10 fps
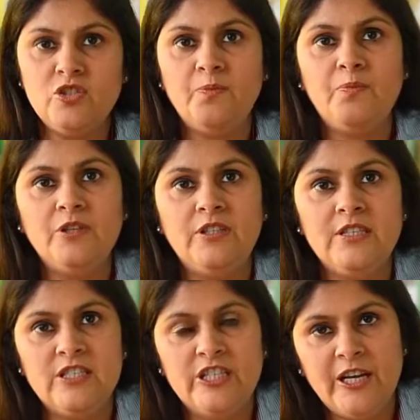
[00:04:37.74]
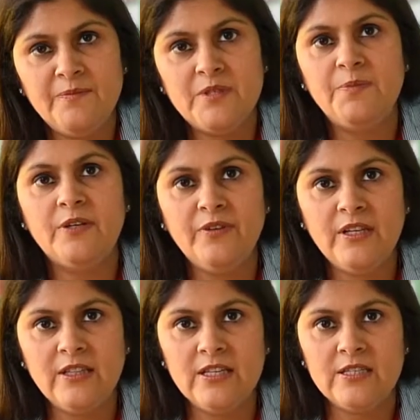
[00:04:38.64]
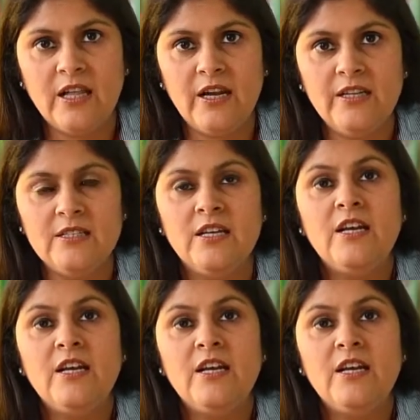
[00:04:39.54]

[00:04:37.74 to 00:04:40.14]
to put these gems between these lines,